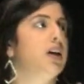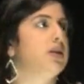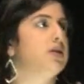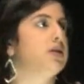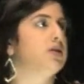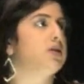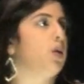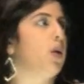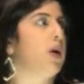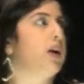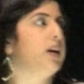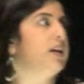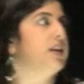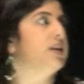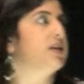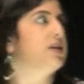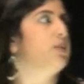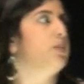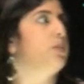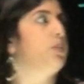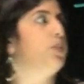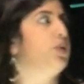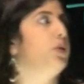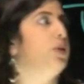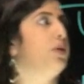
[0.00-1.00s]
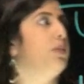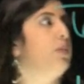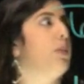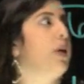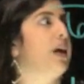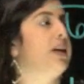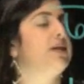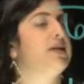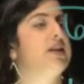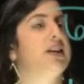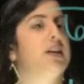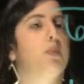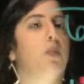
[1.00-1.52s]
So I need to put
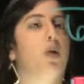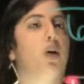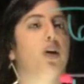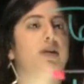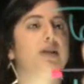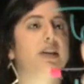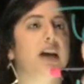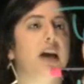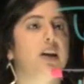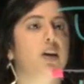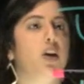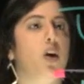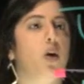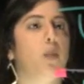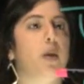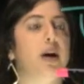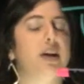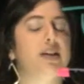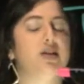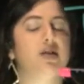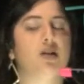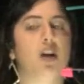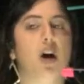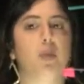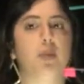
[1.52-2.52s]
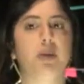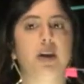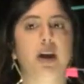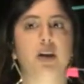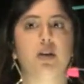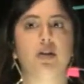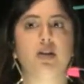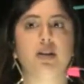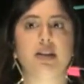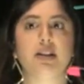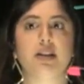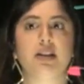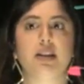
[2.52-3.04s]
my tick marks. I know my
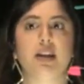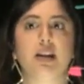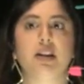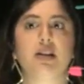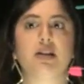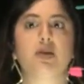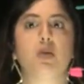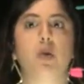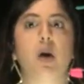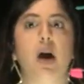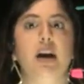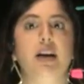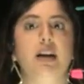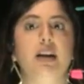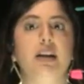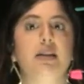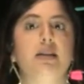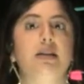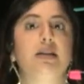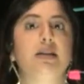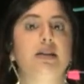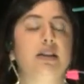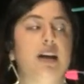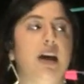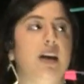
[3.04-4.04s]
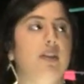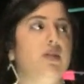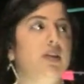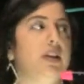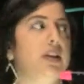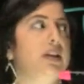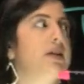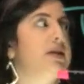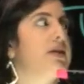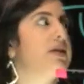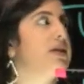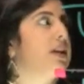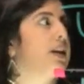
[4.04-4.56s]
denominator is 6, so I need
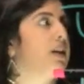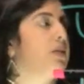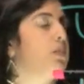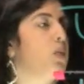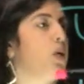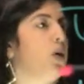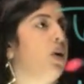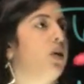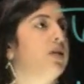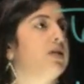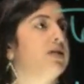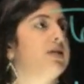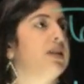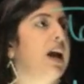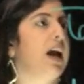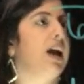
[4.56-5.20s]
7 tick marks.